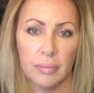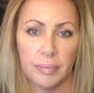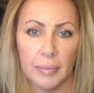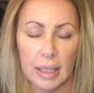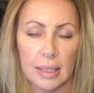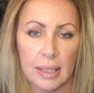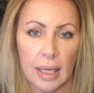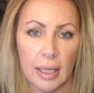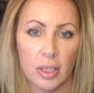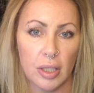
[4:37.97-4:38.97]
let's
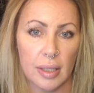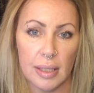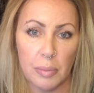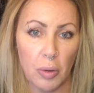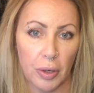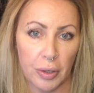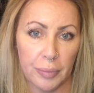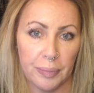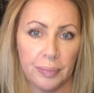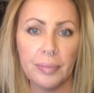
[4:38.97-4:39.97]
say she's a smoker,
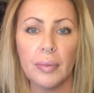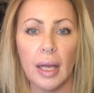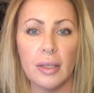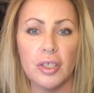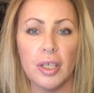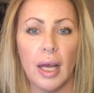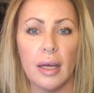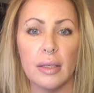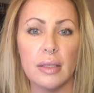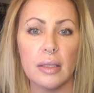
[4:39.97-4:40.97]
and she
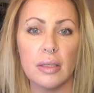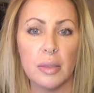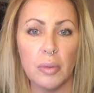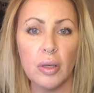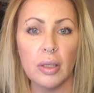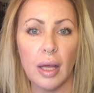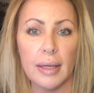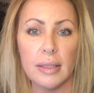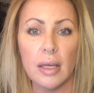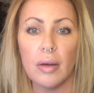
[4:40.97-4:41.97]
has smoker
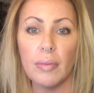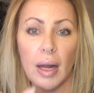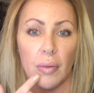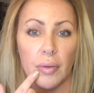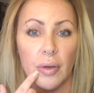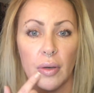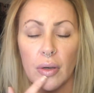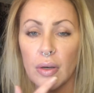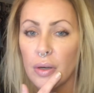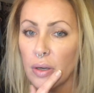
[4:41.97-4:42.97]
lines around
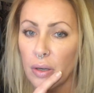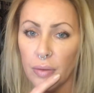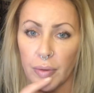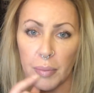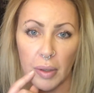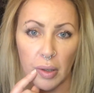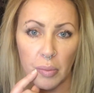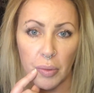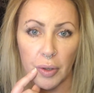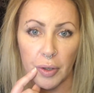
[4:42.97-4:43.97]
her vermilion
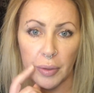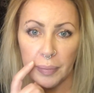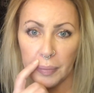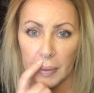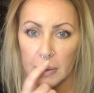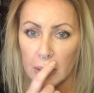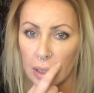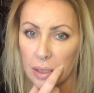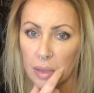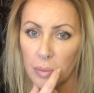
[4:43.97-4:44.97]
border, and she
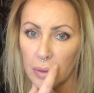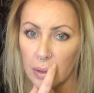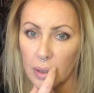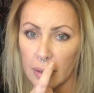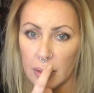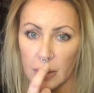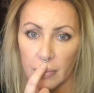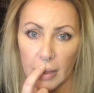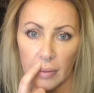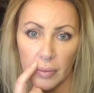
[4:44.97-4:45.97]
has smoker lines
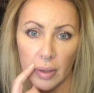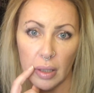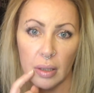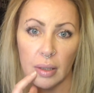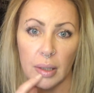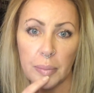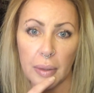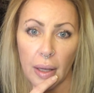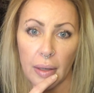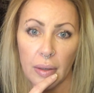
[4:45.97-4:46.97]
around the lip
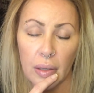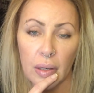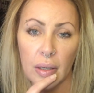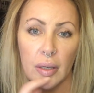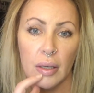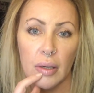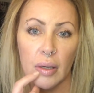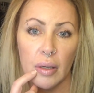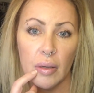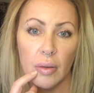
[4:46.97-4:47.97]
line,
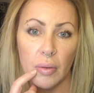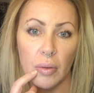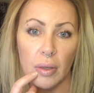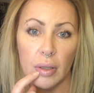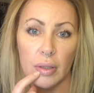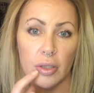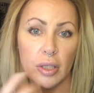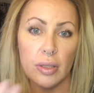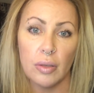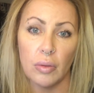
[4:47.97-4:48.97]
or
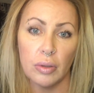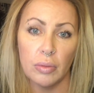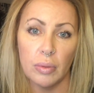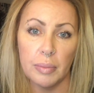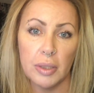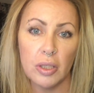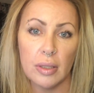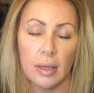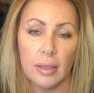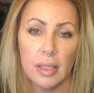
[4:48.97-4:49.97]
just an older woman, she's
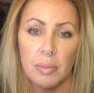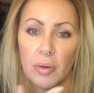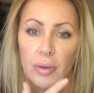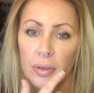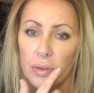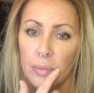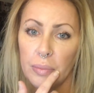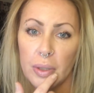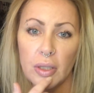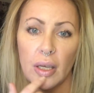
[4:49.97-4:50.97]
not a smoker,
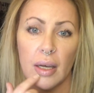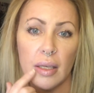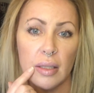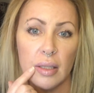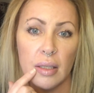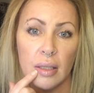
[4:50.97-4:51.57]
but she has